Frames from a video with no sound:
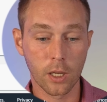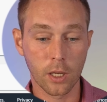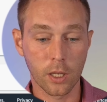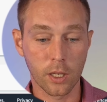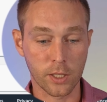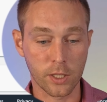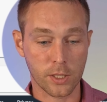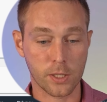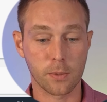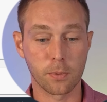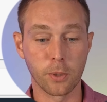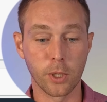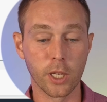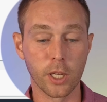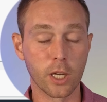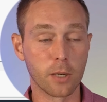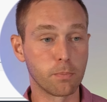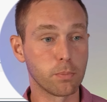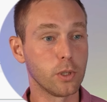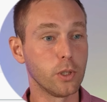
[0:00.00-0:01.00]
S3
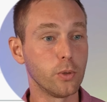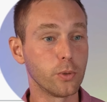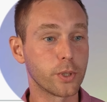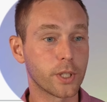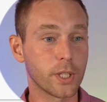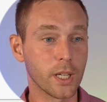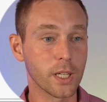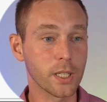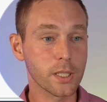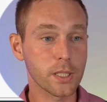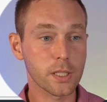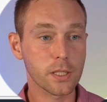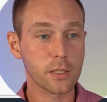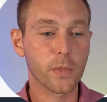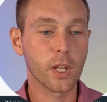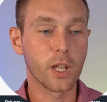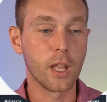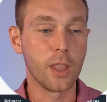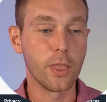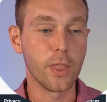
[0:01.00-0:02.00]
upload test.
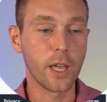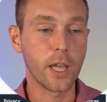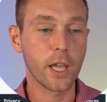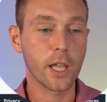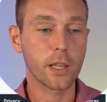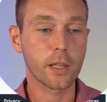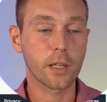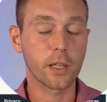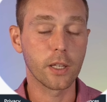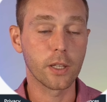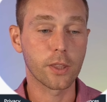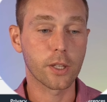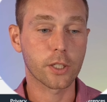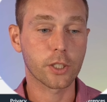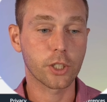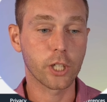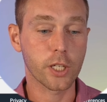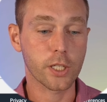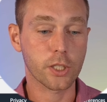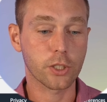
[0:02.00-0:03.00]
And then in the
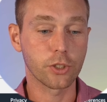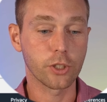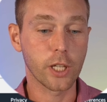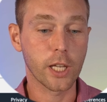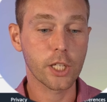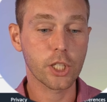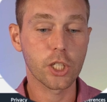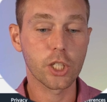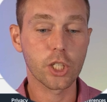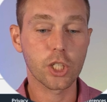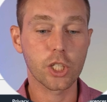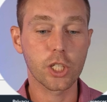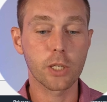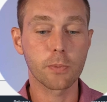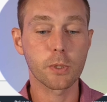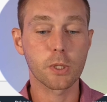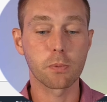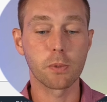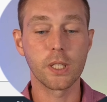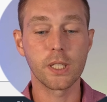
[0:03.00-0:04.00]
trust
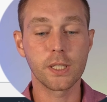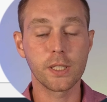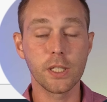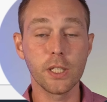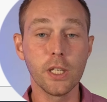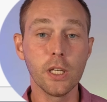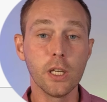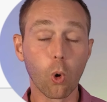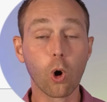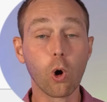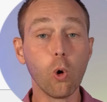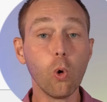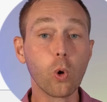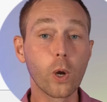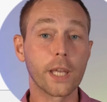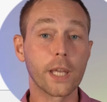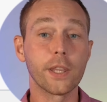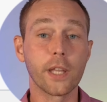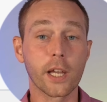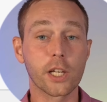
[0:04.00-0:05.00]
relationships, we see who
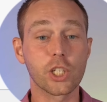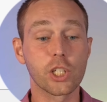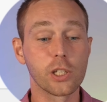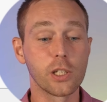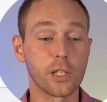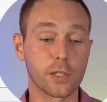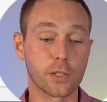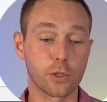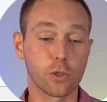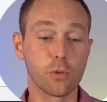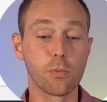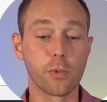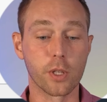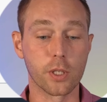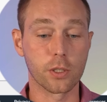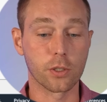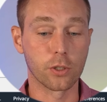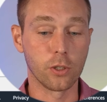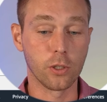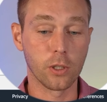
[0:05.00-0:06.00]
can actually assume
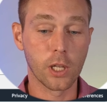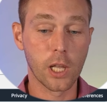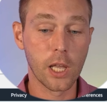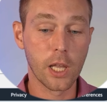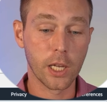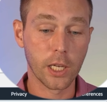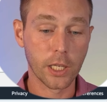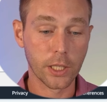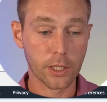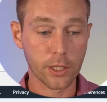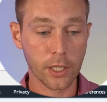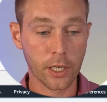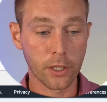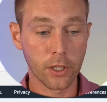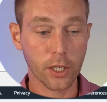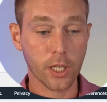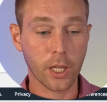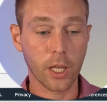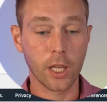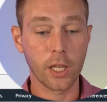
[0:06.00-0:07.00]
this role. And in
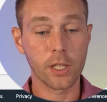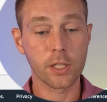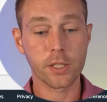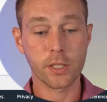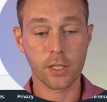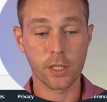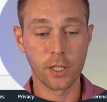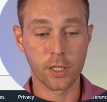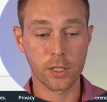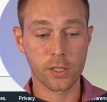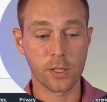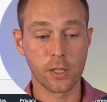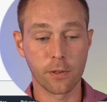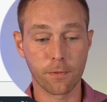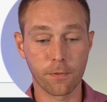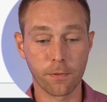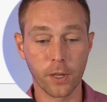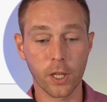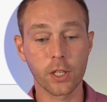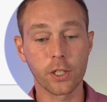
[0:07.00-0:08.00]
our case is the
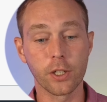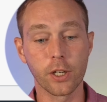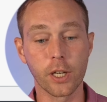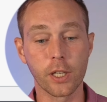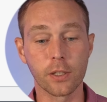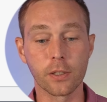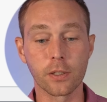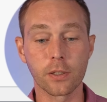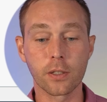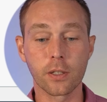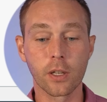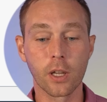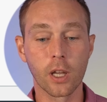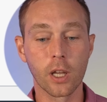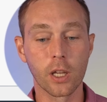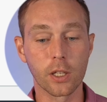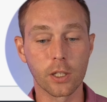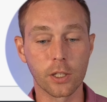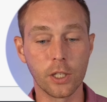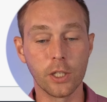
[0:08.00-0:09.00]
federated
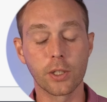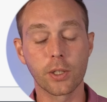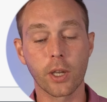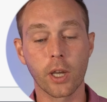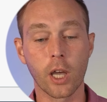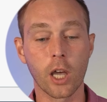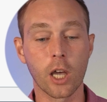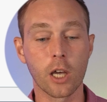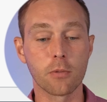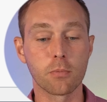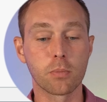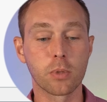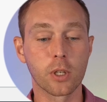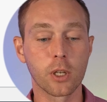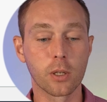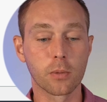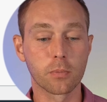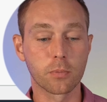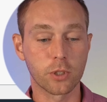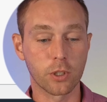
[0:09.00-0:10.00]
GitHub
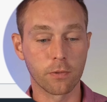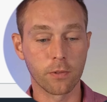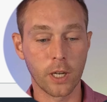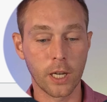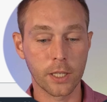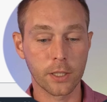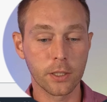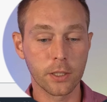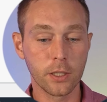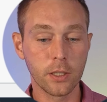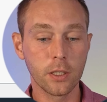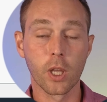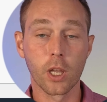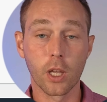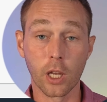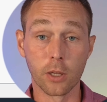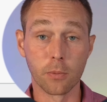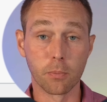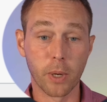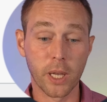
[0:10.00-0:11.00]
provider,
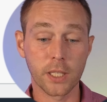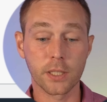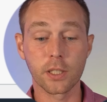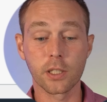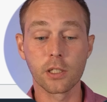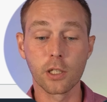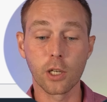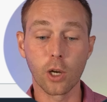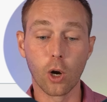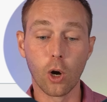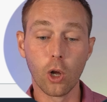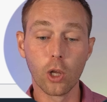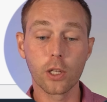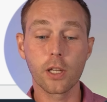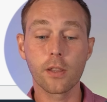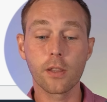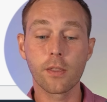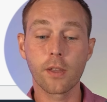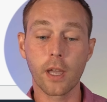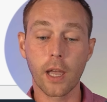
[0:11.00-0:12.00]
and basically
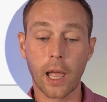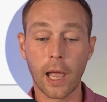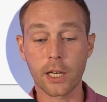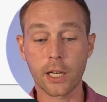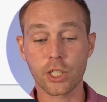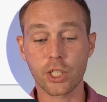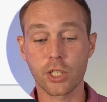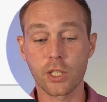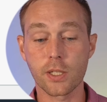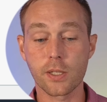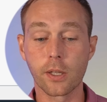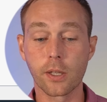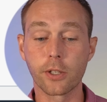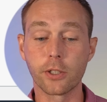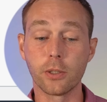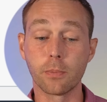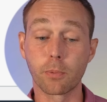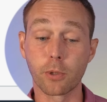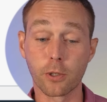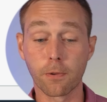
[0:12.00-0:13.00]
only the actions that
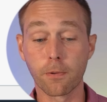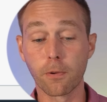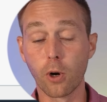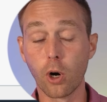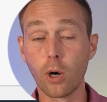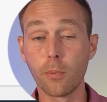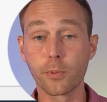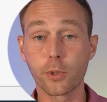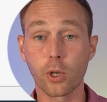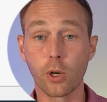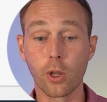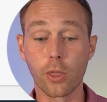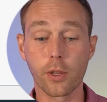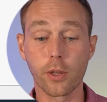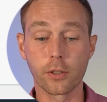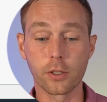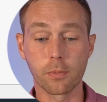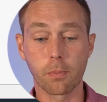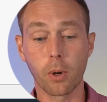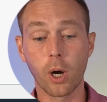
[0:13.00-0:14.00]
are performed on
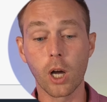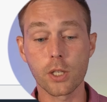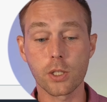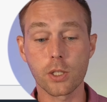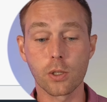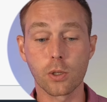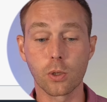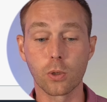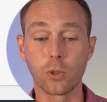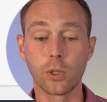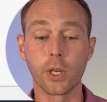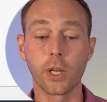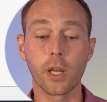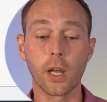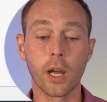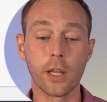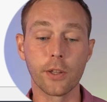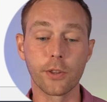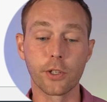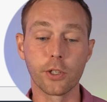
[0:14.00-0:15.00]
the repository
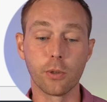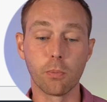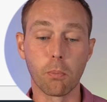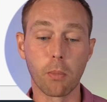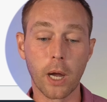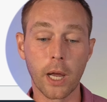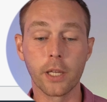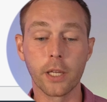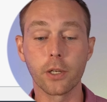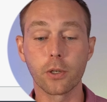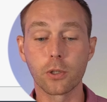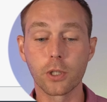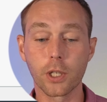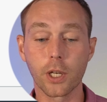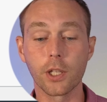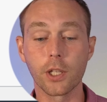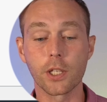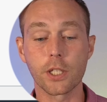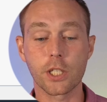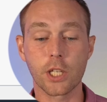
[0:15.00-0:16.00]
under my
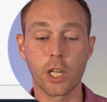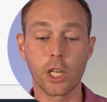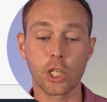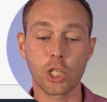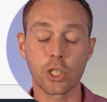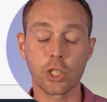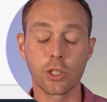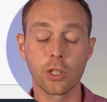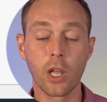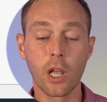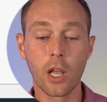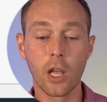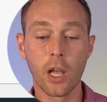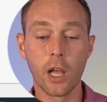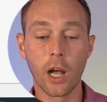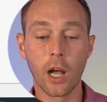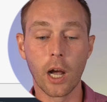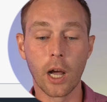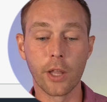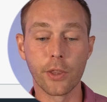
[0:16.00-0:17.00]
organization,
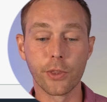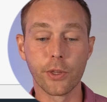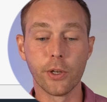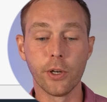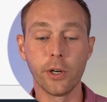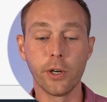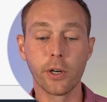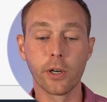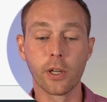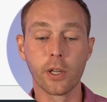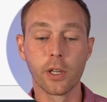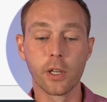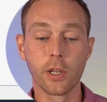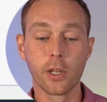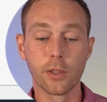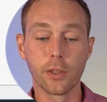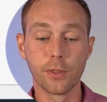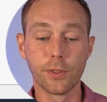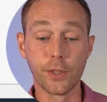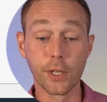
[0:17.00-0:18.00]
under
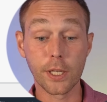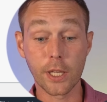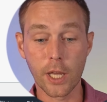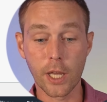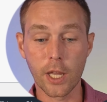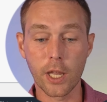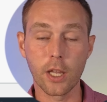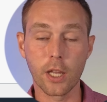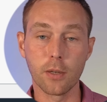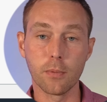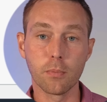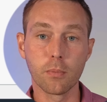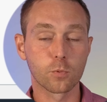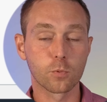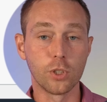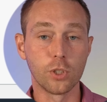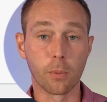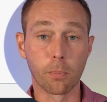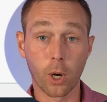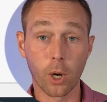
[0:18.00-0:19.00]
the game
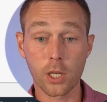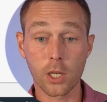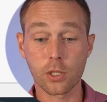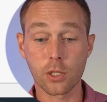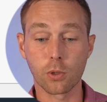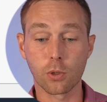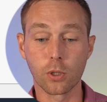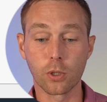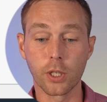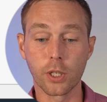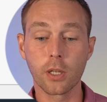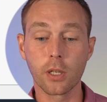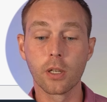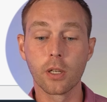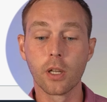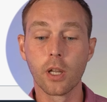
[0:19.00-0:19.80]
repository,